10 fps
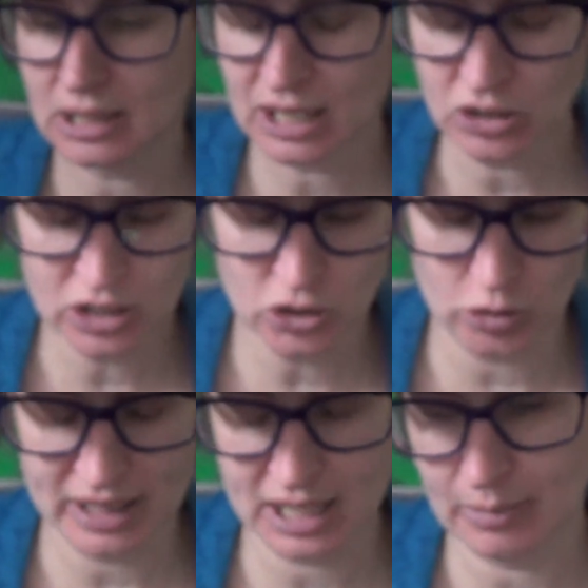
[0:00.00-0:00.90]
And I
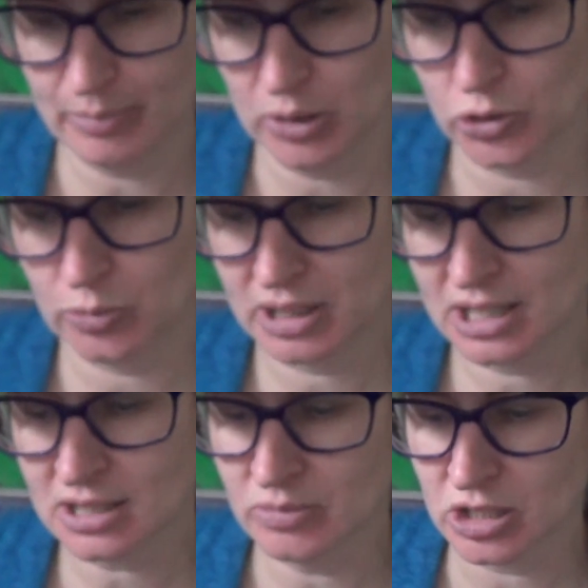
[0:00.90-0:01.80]
normally get blue
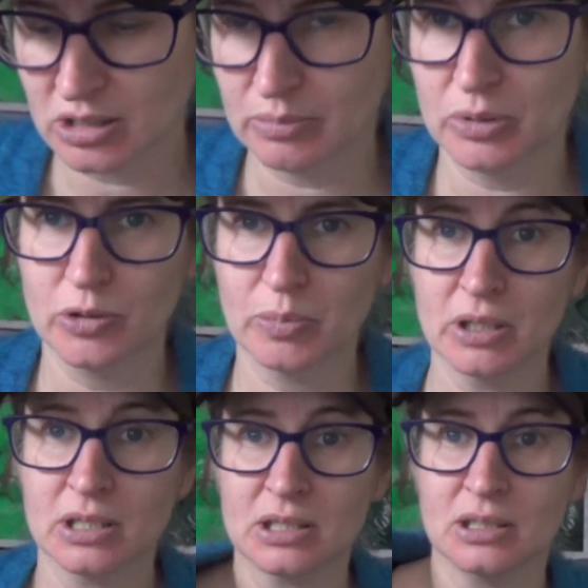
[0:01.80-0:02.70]
because I'm just a blue
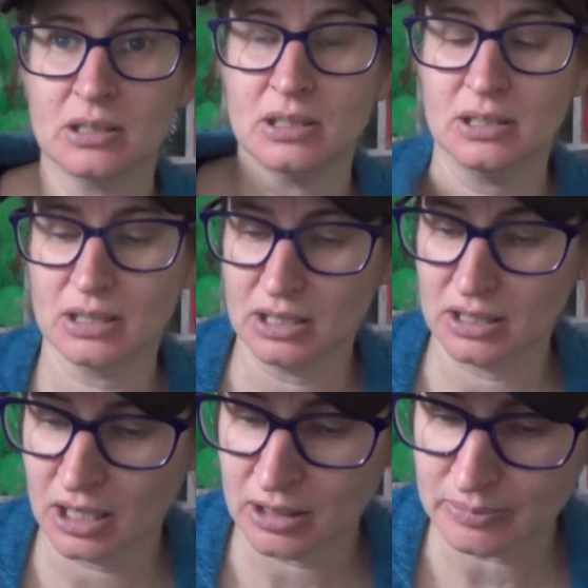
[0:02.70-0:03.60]
person. There
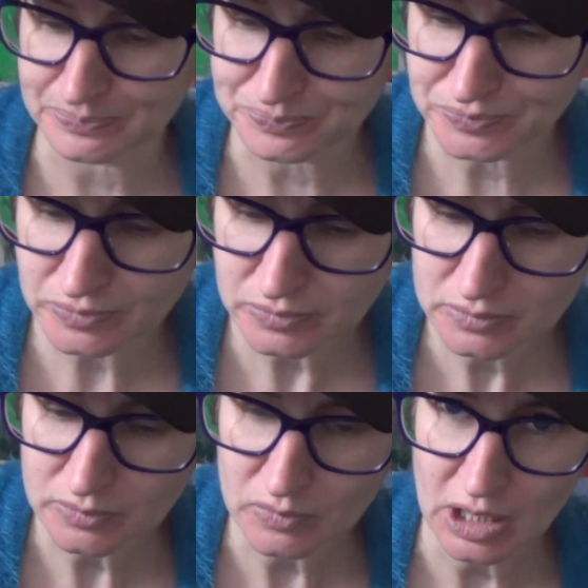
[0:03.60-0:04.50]
you go.
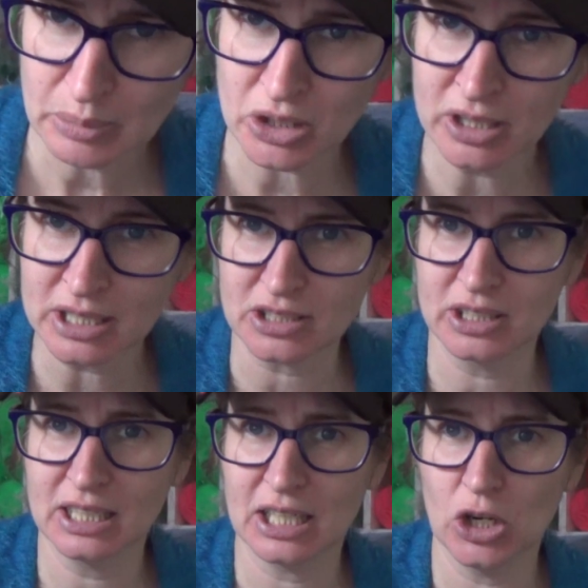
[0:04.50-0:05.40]
But I
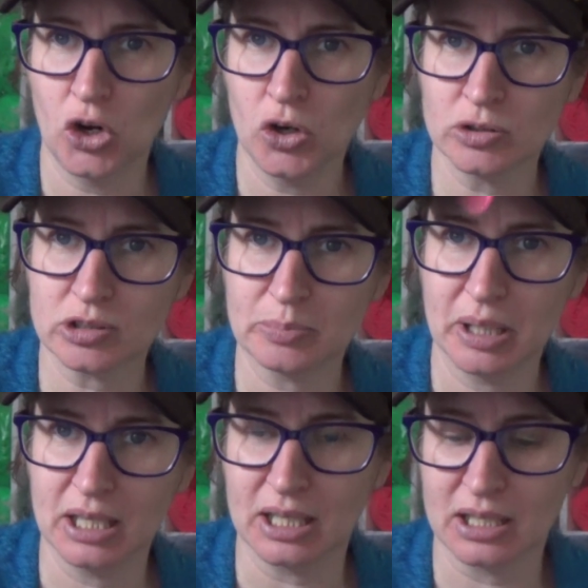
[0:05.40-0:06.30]
decided to get hot
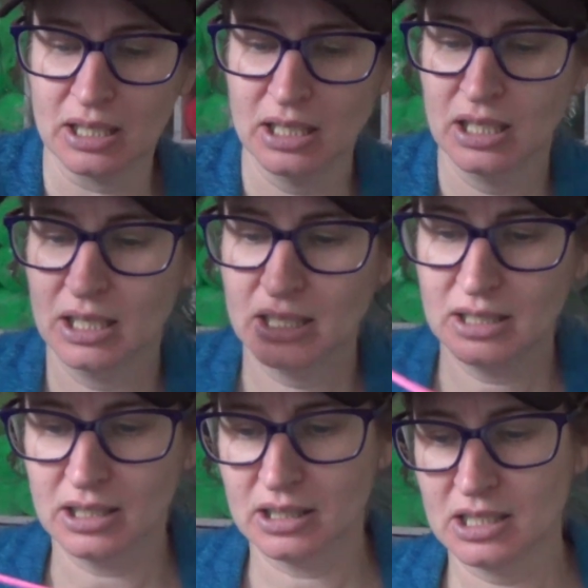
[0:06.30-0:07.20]
pink.
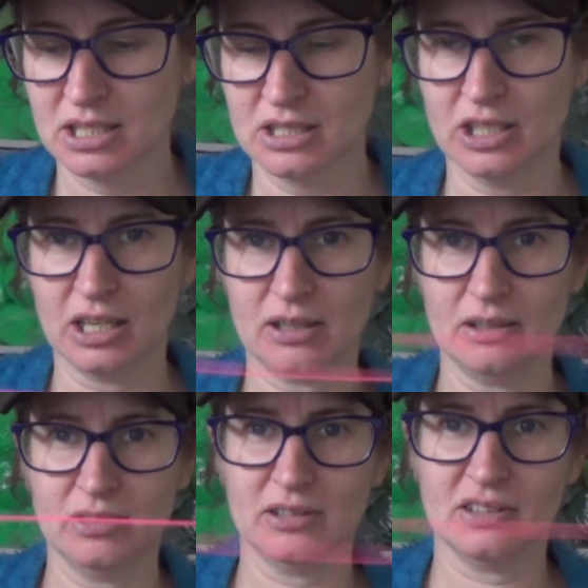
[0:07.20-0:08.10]
This is like
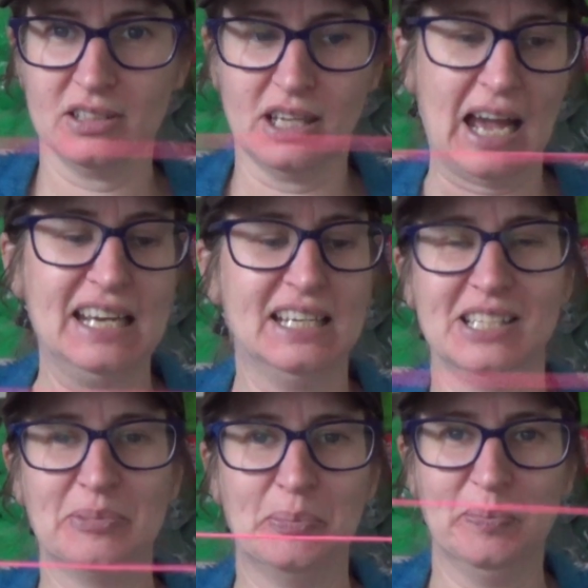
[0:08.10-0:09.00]

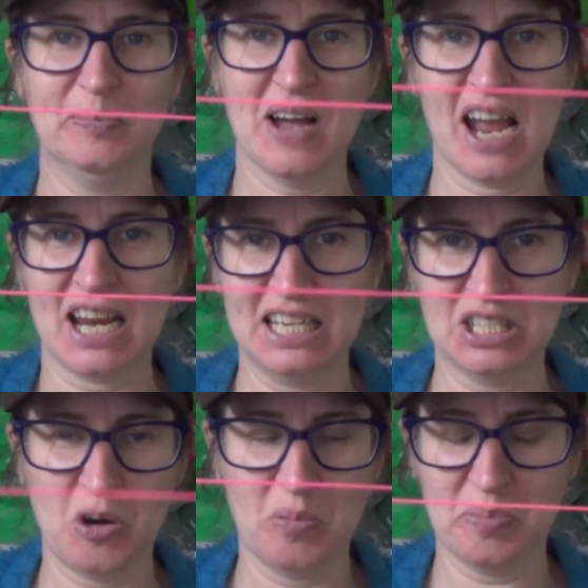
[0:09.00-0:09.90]
80s
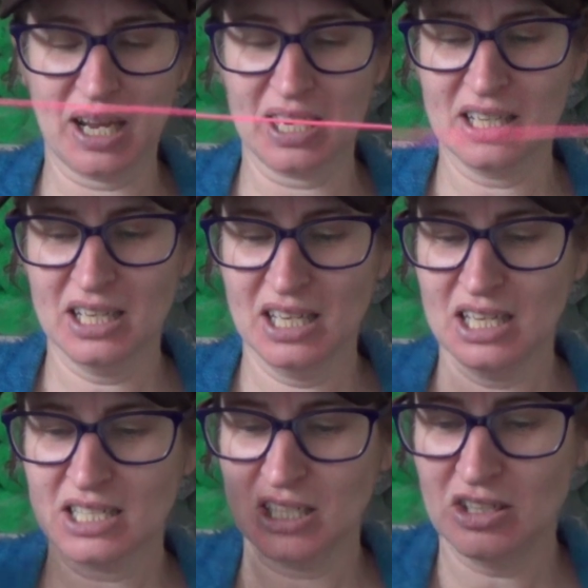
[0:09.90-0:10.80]
hot pink.
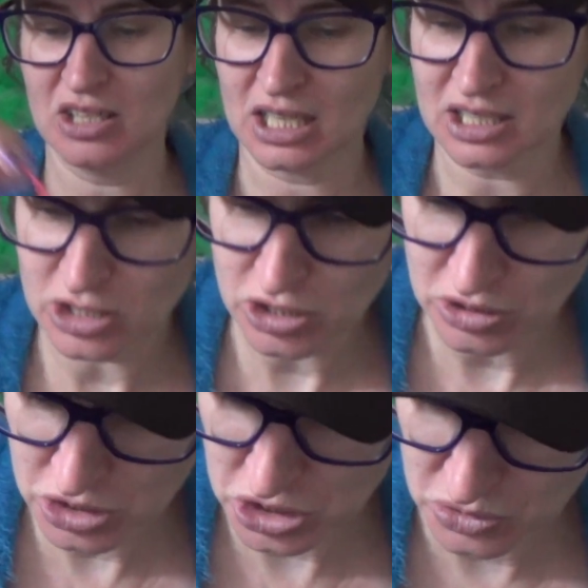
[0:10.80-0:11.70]
So you get
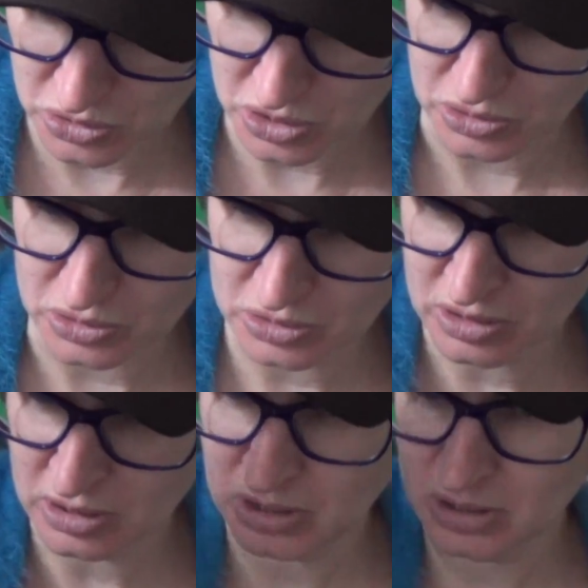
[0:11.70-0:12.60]
2 short
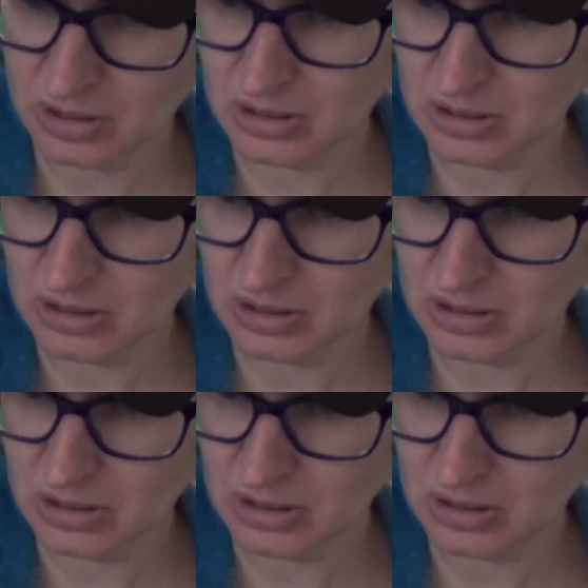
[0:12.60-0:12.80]
cords.